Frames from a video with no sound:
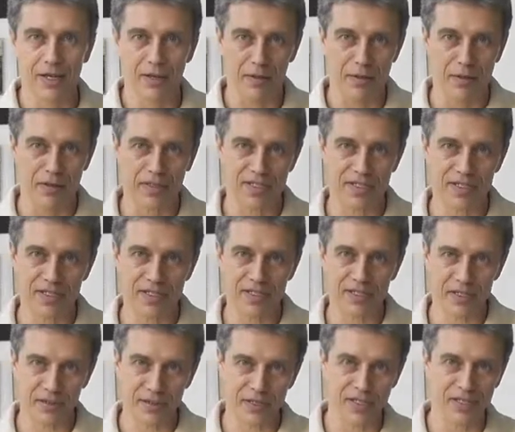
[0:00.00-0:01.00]
This
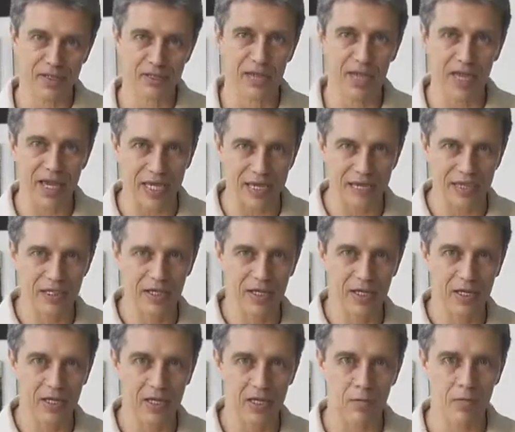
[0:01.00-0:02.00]
is the space
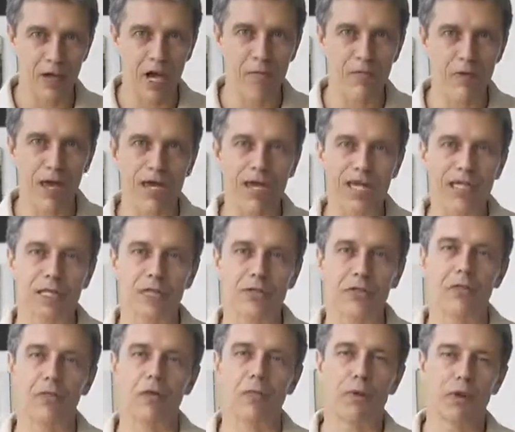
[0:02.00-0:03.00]
where we are getting to
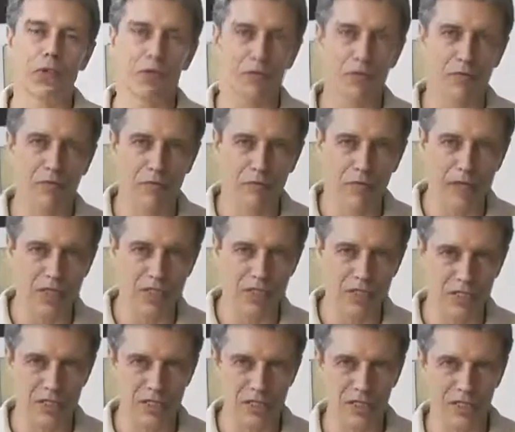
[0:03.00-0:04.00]
the bottom of
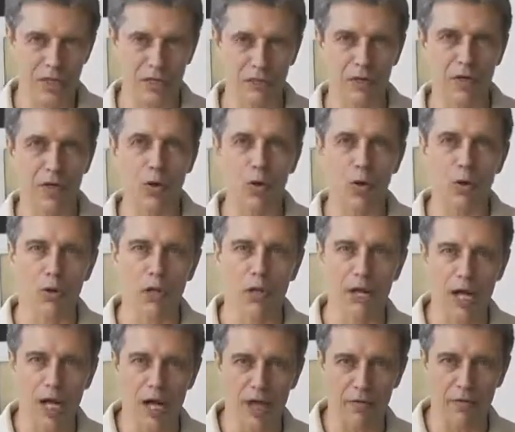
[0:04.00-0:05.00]
questions we all
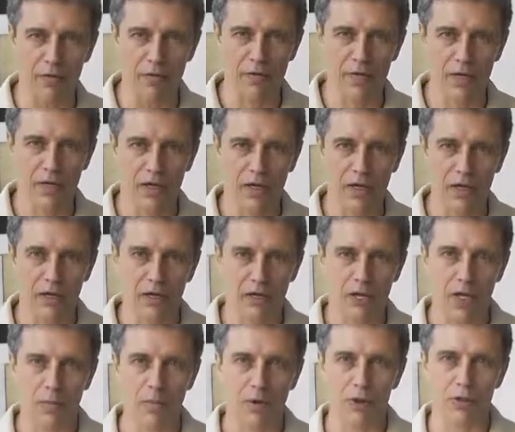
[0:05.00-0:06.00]
have
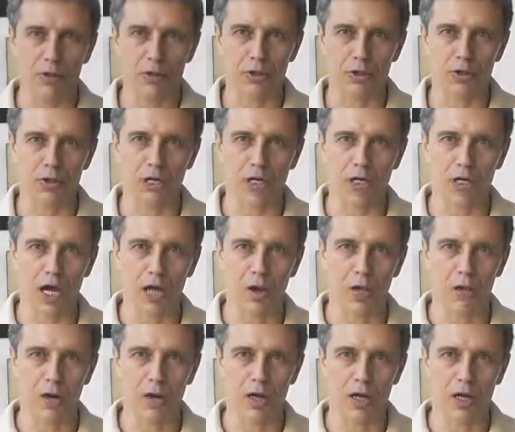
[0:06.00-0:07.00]
about turning
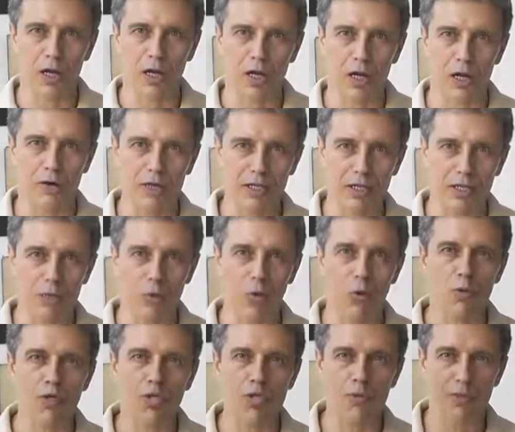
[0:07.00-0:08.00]
our current
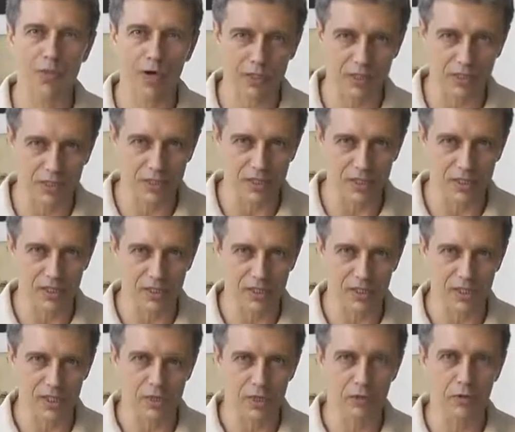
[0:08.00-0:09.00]
coaching practices
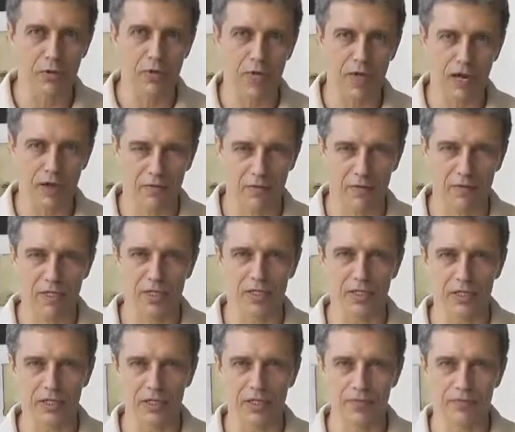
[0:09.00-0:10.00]
to thriving business.